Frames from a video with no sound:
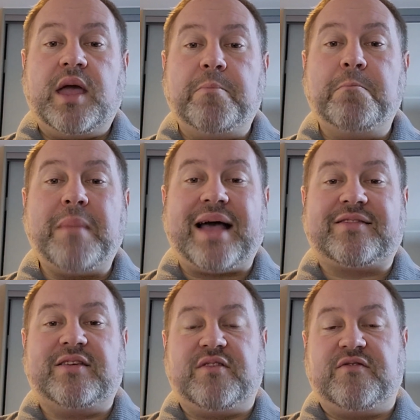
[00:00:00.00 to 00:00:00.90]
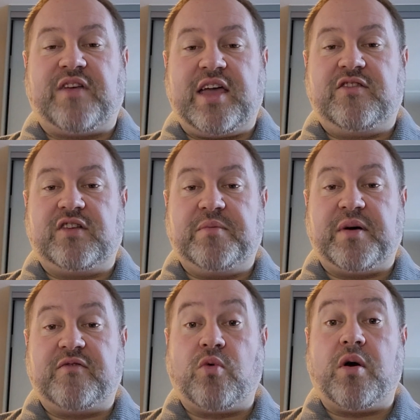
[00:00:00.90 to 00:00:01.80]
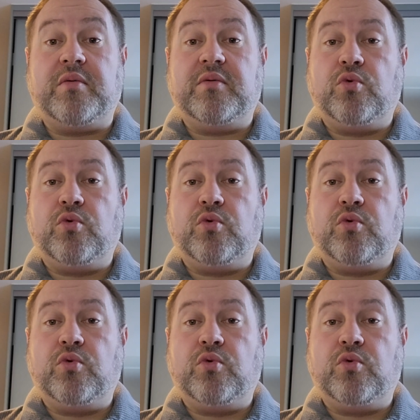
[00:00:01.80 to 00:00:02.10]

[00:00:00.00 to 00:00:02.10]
Massive inflation above what